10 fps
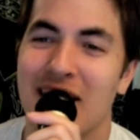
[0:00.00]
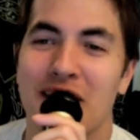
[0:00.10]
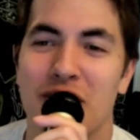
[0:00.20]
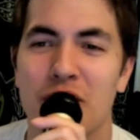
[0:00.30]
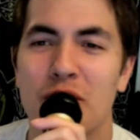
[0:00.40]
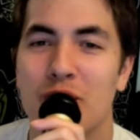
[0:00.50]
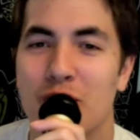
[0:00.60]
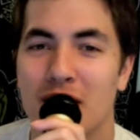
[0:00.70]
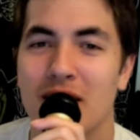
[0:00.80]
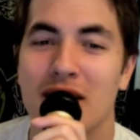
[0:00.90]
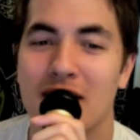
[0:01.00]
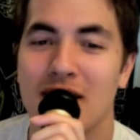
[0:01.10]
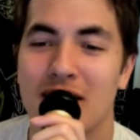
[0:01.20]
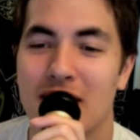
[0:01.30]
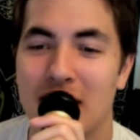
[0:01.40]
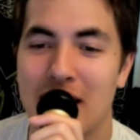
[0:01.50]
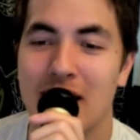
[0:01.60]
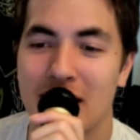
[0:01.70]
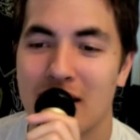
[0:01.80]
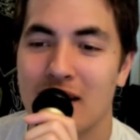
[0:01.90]
Do you really
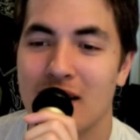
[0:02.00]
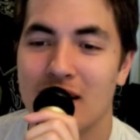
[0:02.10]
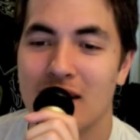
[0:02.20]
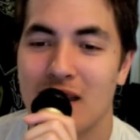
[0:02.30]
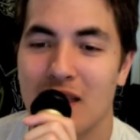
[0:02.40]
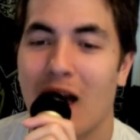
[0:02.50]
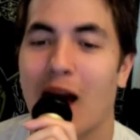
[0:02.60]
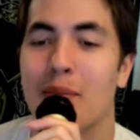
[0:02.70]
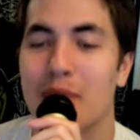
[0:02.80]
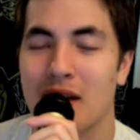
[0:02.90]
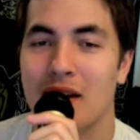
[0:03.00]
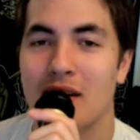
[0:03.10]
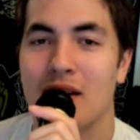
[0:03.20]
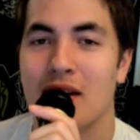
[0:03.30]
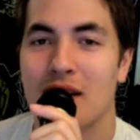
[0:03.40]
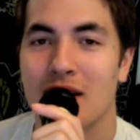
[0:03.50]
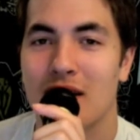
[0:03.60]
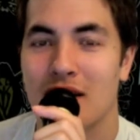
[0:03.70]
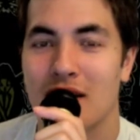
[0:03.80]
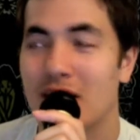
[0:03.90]
need the lobbying?
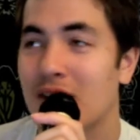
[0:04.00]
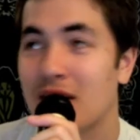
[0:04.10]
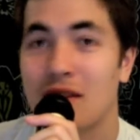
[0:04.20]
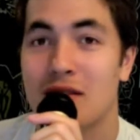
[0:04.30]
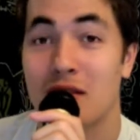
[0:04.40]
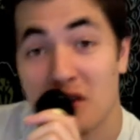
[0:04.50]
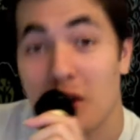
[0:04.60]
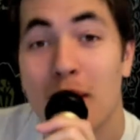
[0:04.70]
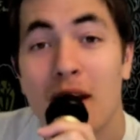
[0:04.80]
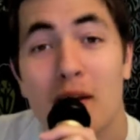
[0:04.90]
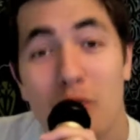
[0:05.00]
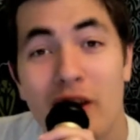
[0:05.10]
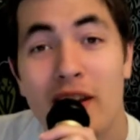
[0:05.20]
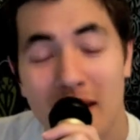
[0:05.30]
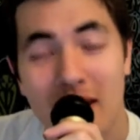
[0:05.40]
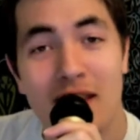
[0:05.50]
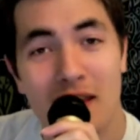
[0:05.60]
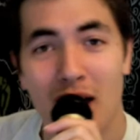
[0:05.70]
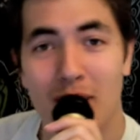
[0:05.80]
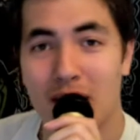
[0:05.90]
Does Armenia really need the
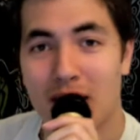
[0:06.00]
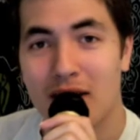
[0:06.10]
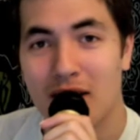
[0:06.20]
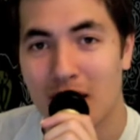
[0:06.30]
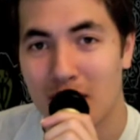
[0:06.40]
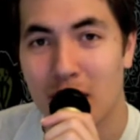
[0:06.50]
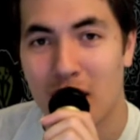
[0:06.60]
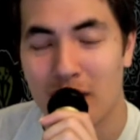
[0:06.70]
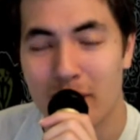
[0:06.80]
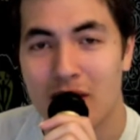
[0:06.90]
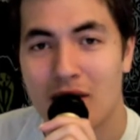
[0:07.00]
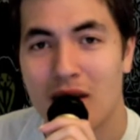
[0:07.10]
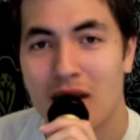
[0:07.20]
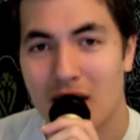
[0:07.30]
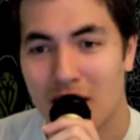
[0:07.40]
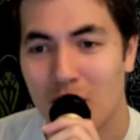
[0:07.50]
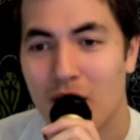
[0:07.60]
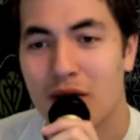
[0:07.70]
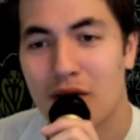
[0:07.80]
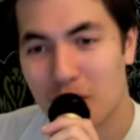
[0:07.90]
lobbying in parliaments in
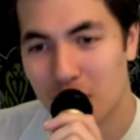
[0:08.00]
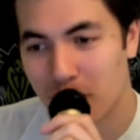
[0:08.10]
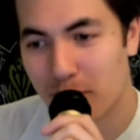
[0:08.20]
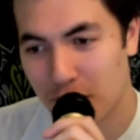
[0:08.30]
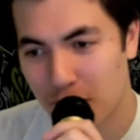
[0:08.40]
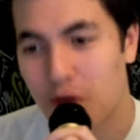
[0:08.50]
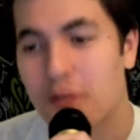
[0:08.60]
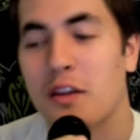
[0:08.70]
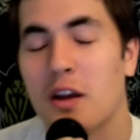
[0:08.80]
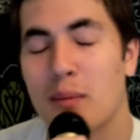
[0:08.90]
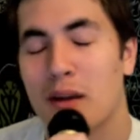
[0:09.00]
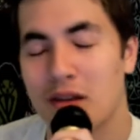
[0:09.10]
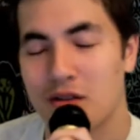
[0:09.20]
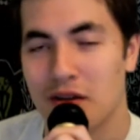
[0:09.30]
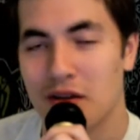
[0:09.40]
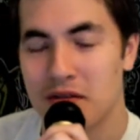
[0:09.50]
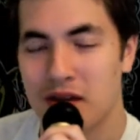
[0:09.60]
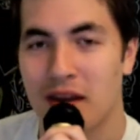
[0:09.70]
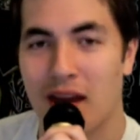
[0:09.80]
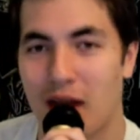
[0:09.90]
order to prove that the Armenian
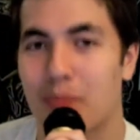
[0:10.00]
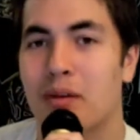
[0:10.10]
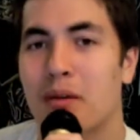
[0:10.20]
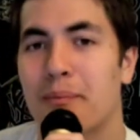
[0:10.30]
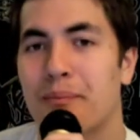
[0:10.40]
Genocide happened?